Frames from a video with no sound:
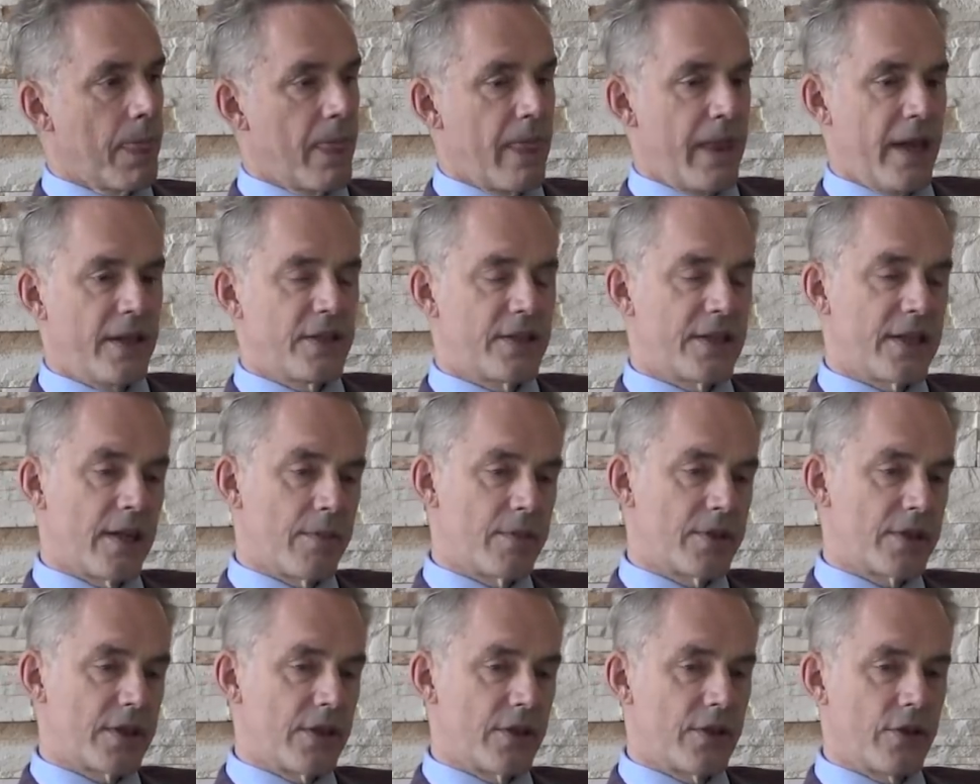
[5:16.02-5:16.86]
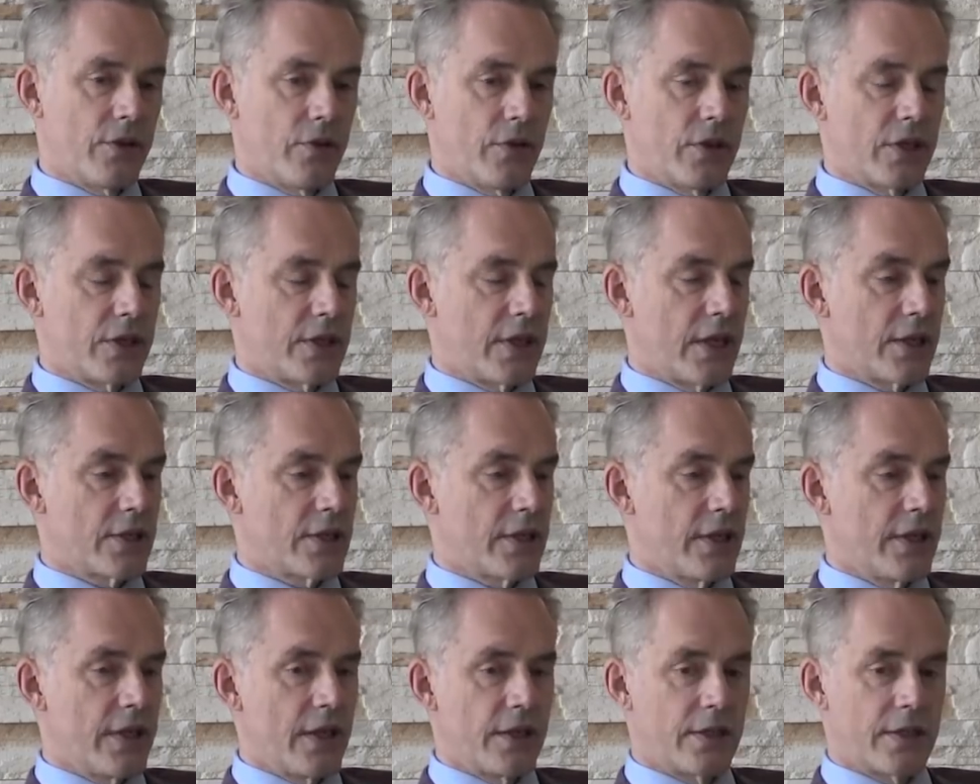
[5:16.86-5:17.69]
they'd substitute
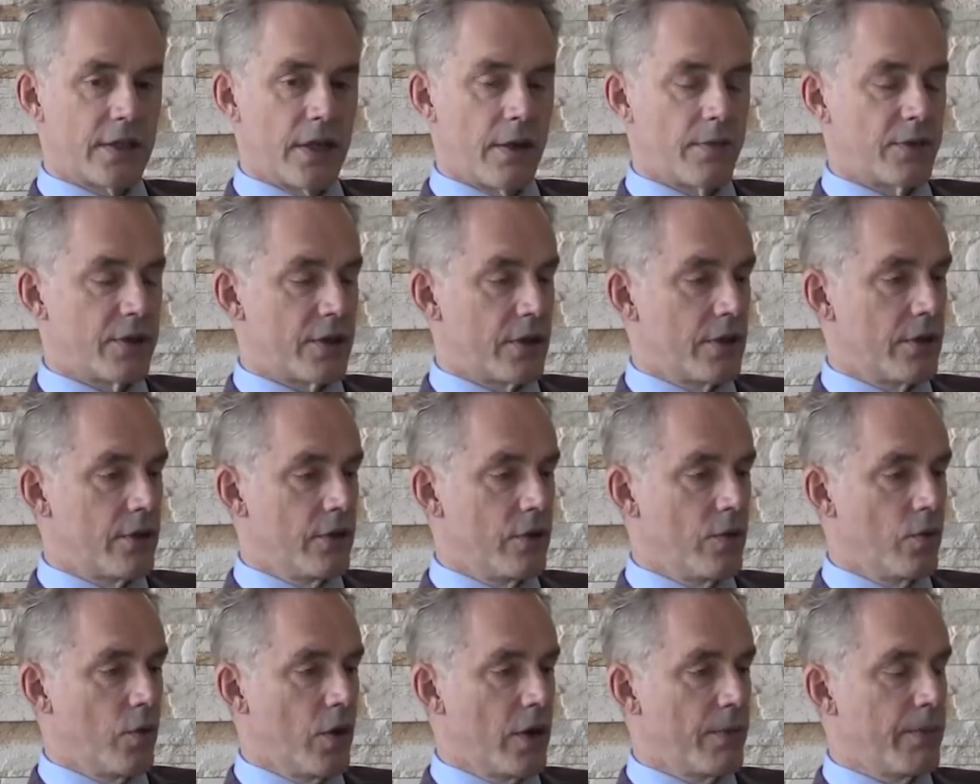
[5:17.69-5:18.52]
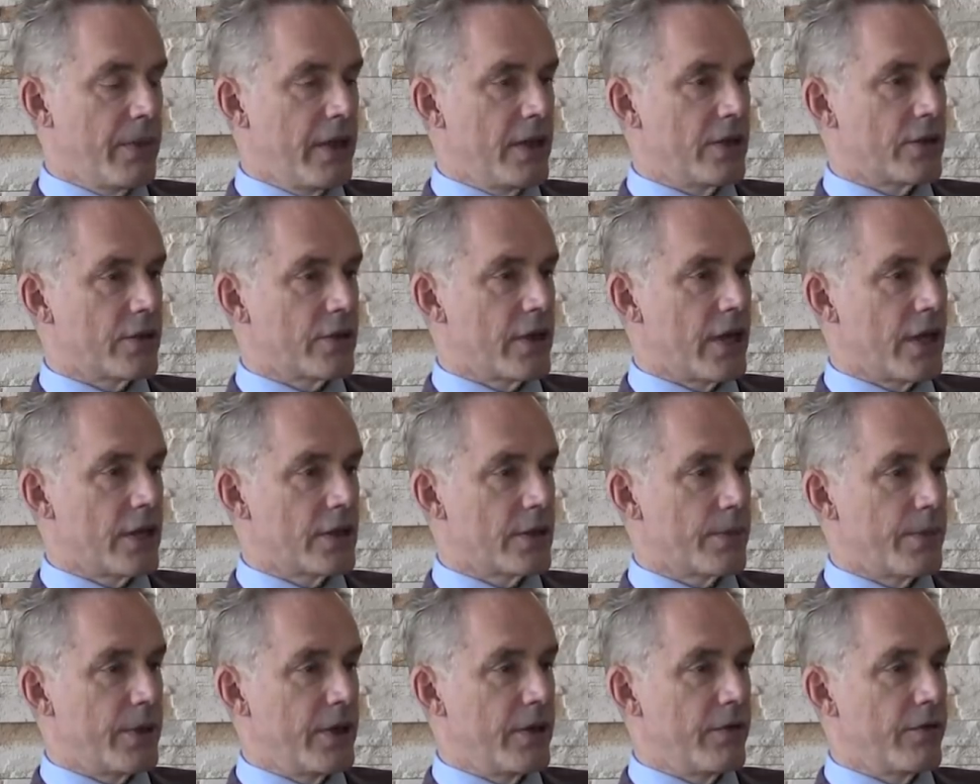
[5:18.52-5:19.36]
one
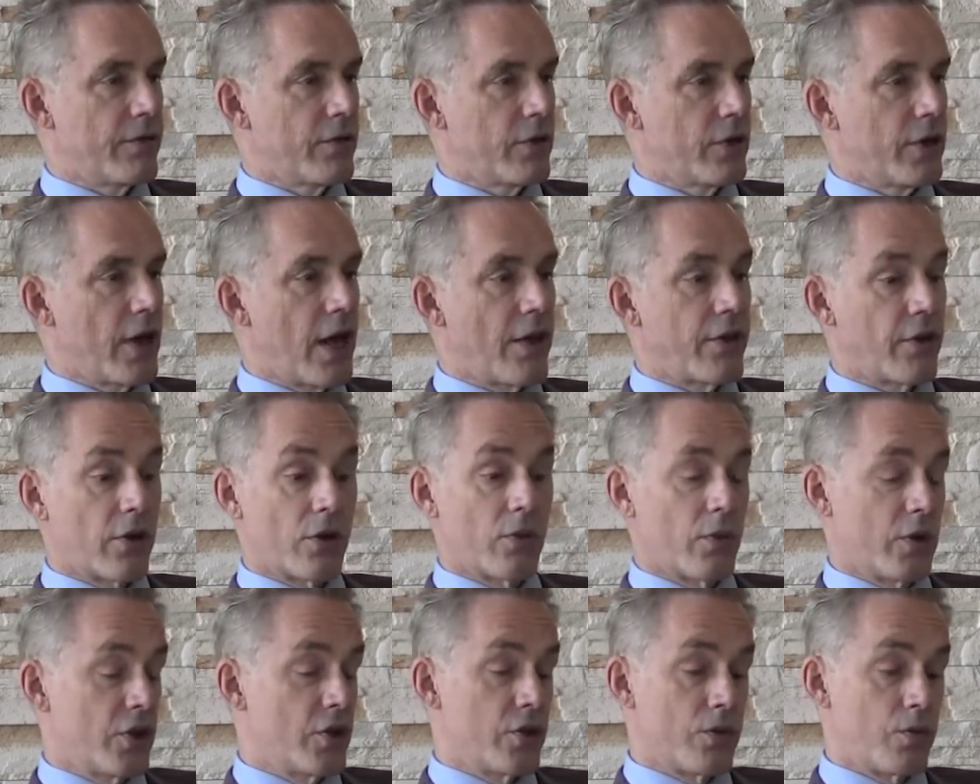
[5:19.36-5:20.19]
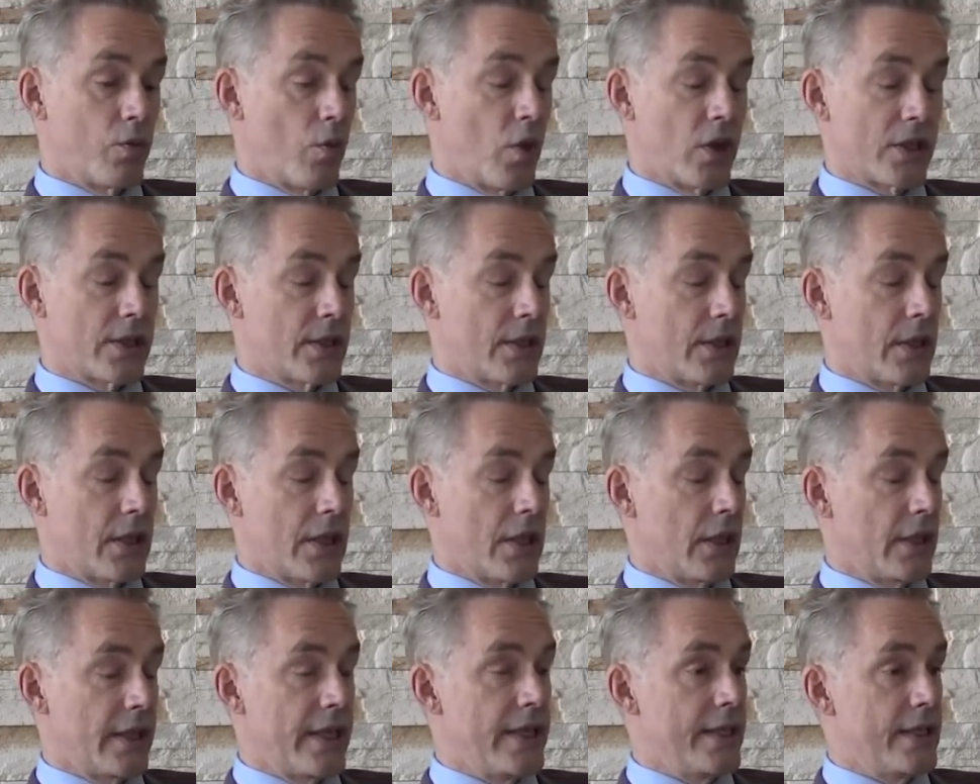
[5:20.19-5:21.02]
benzodiazepine for another, which wasn't
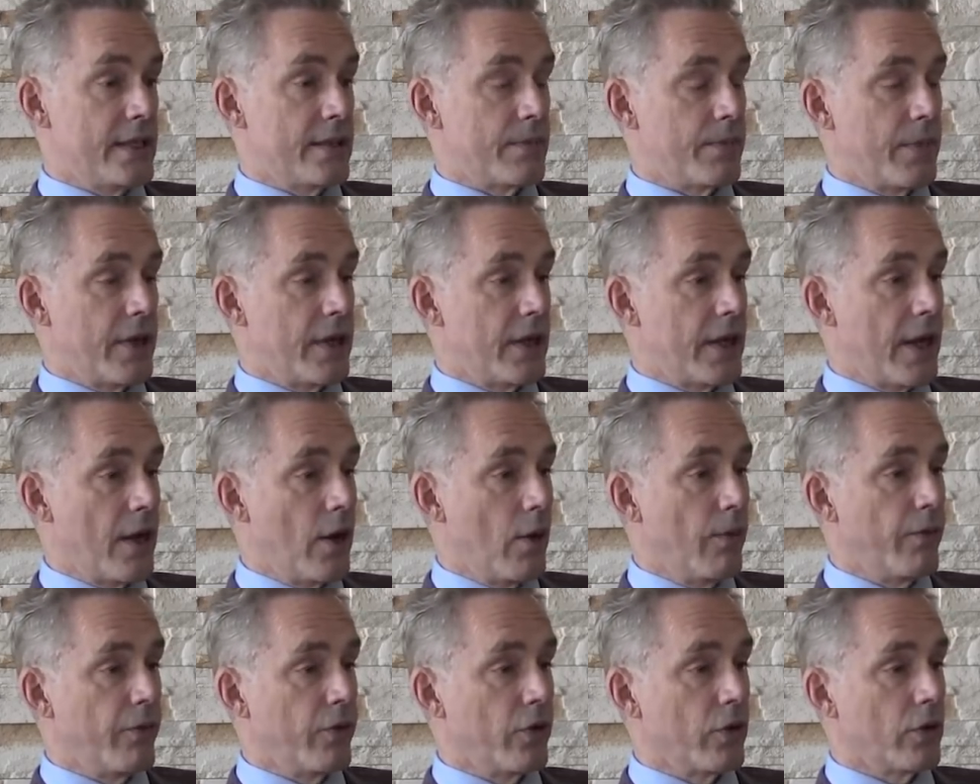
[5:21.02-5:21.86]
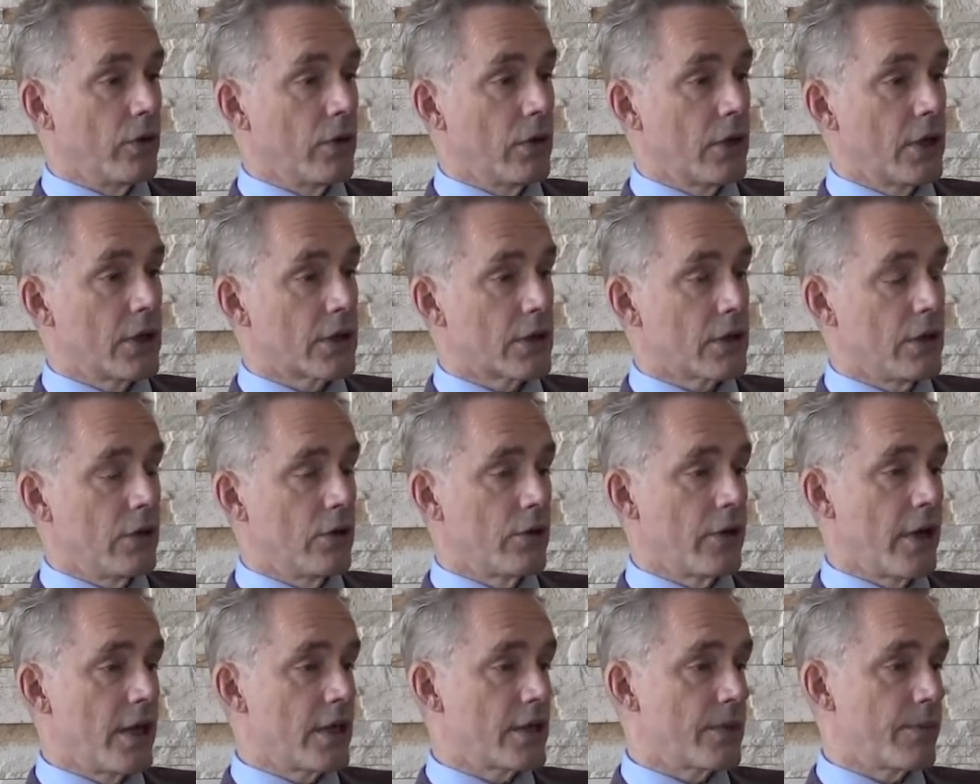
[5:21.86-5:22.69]
the least bit helpful because
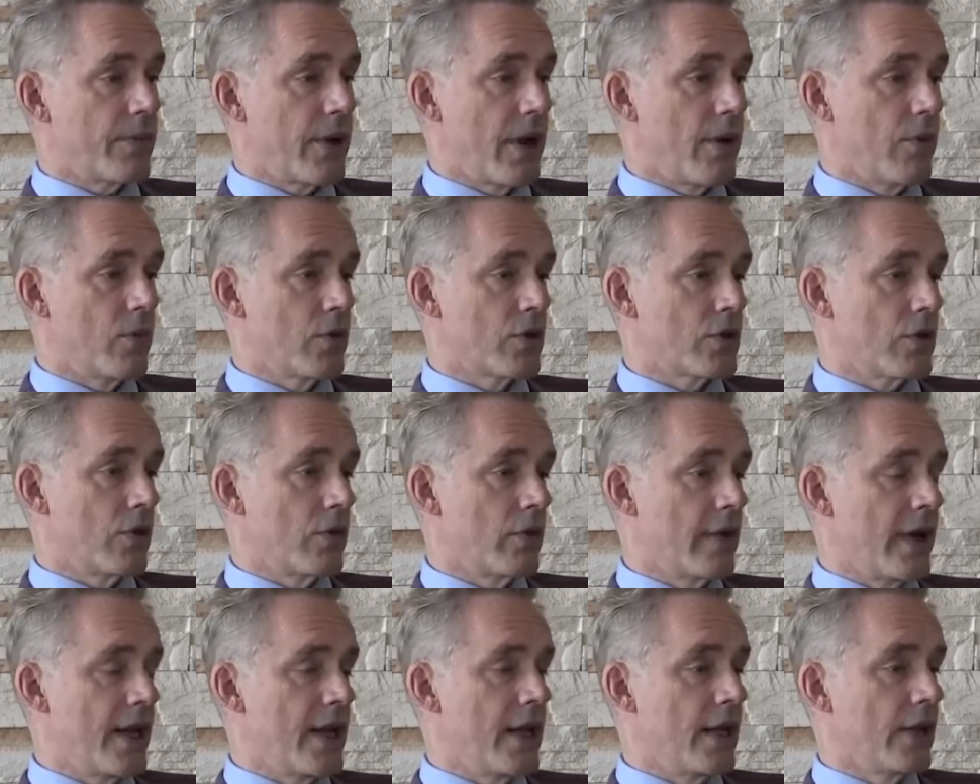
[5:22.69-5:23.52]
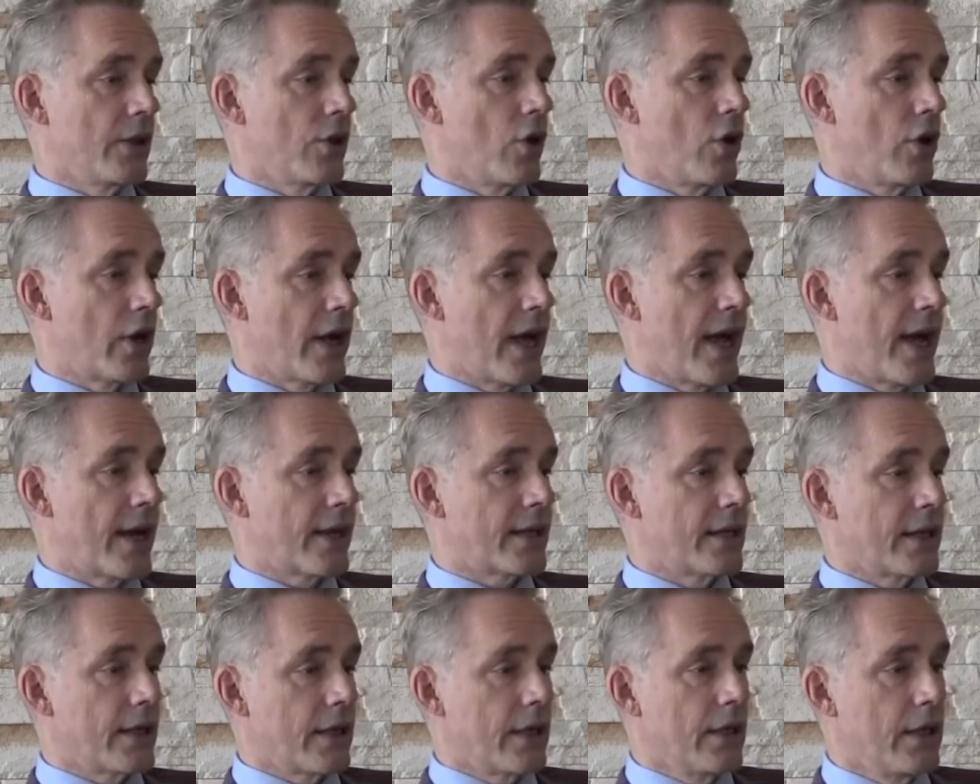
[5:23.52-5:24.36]
clonazepam was already a
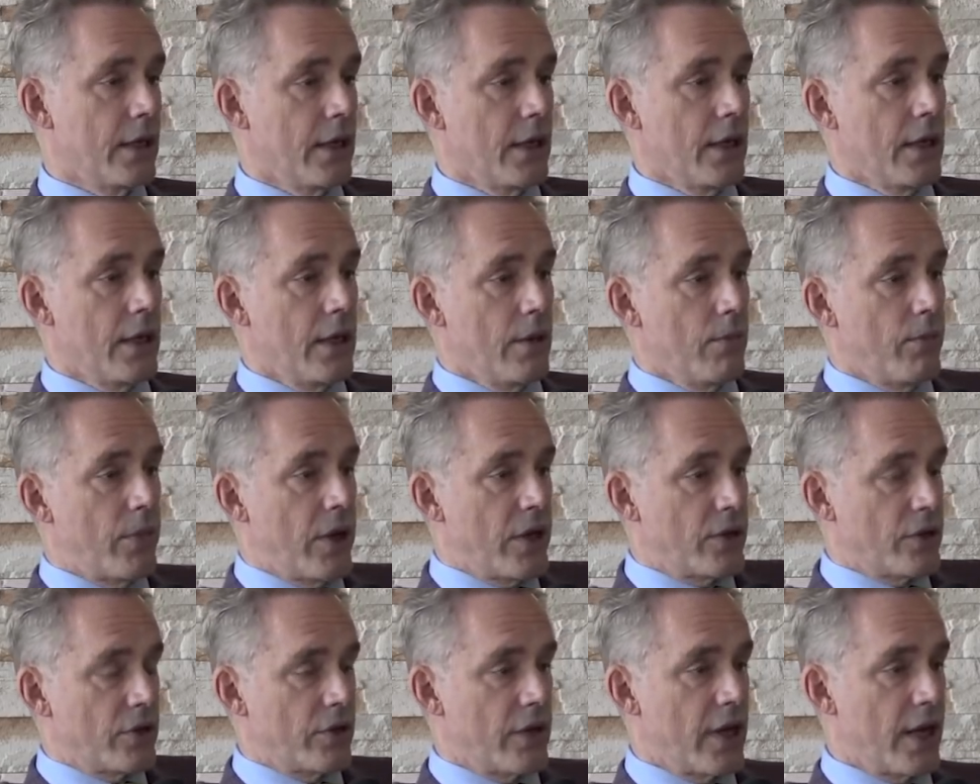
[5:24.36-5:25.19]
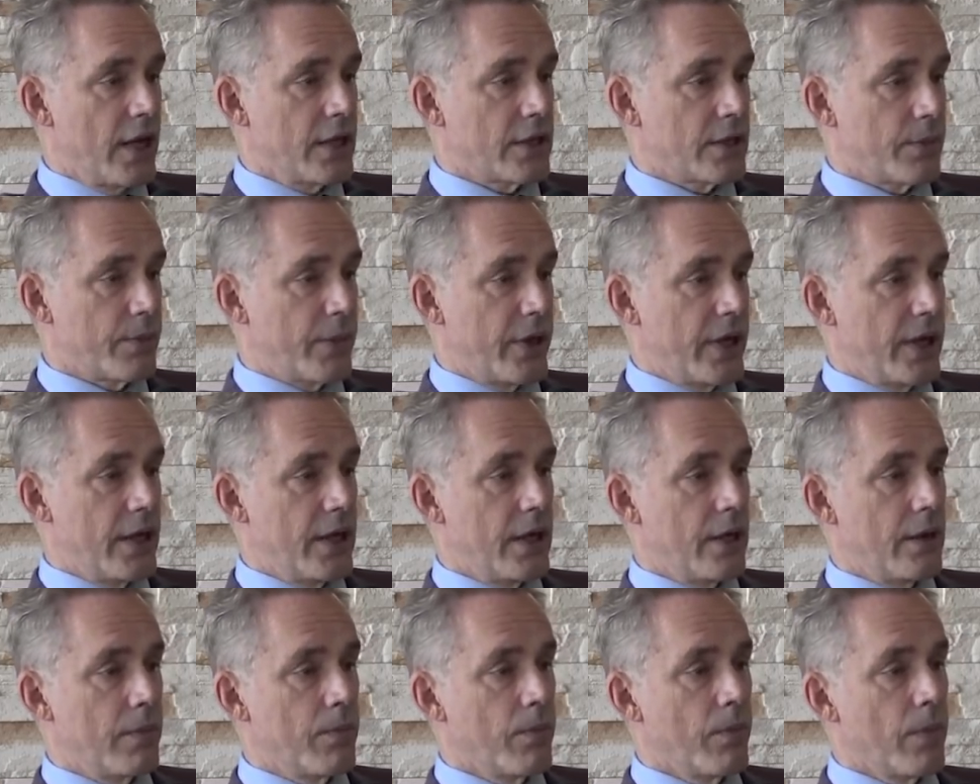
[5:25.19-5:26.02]
long-acting benzodiazepine,
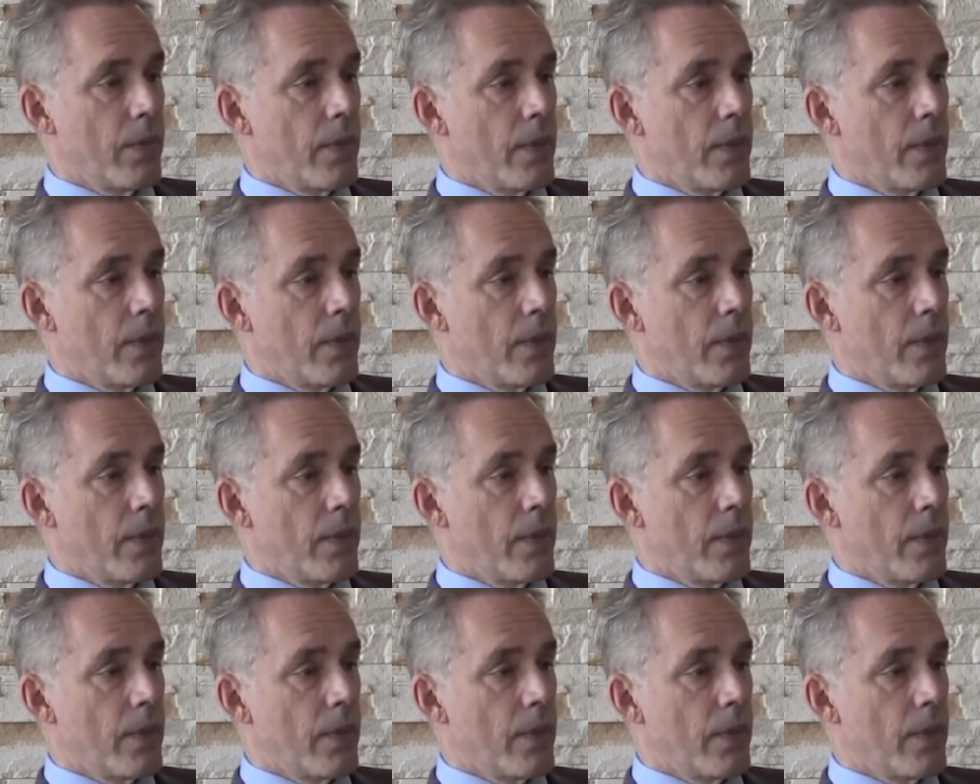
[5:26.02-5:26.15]
and